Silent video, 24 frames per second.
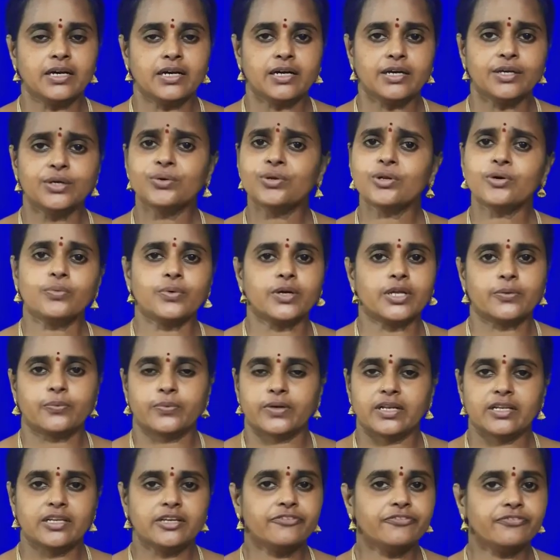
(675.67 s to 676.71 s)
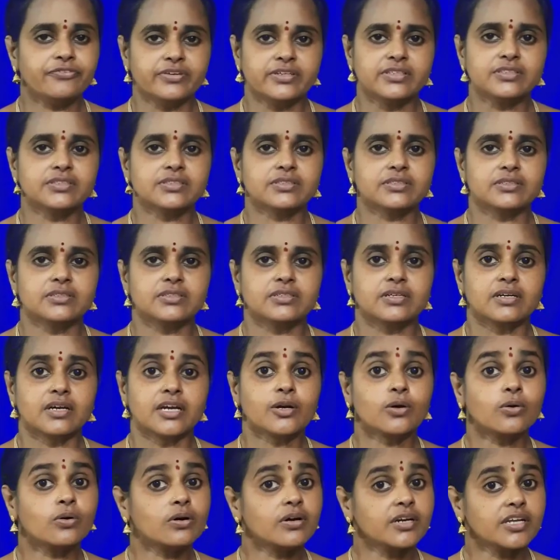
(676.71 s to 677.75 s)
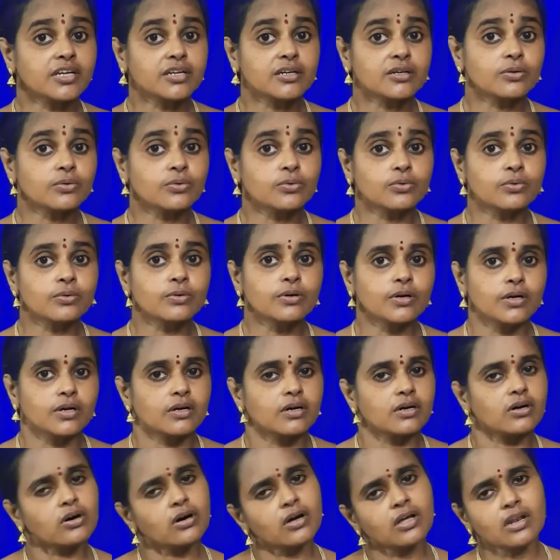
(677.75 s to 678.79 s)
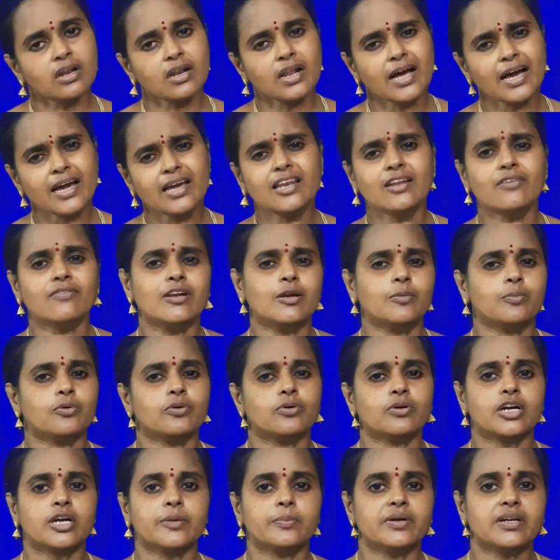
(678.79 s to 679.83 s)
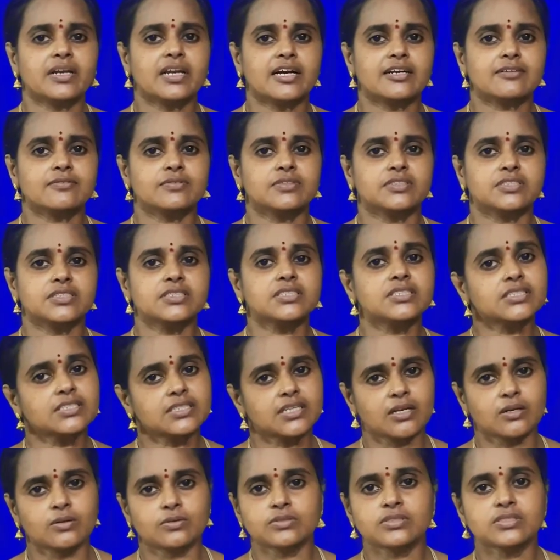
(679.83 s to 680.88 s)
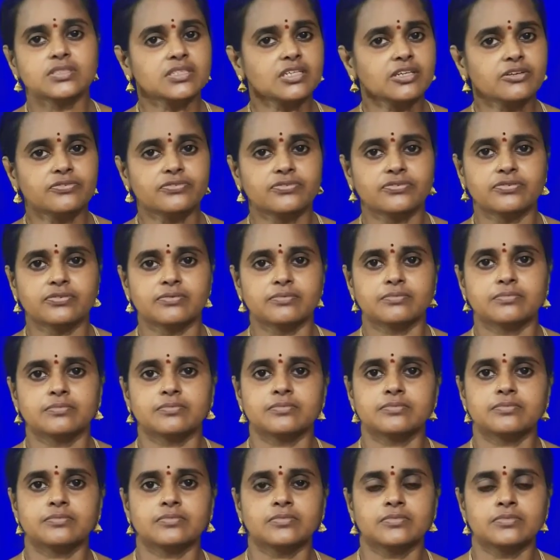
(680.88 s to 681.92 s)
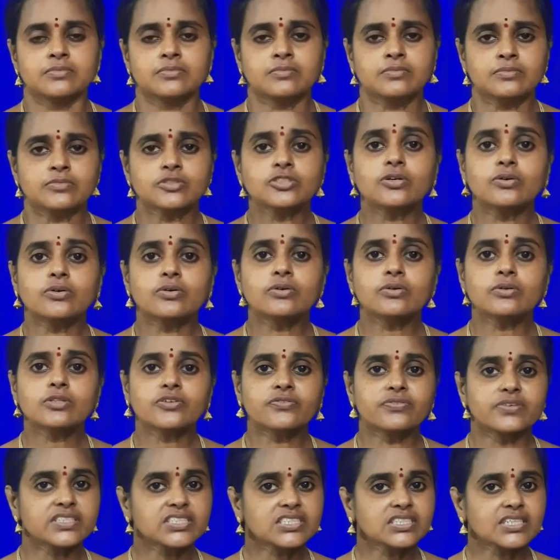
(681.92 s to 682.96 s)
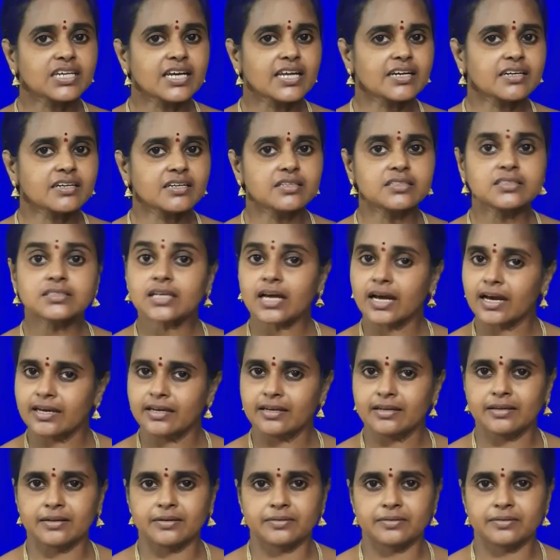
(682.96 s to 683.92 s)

You know very well, if is according to all high level programming languages, it allows if. So the first character is I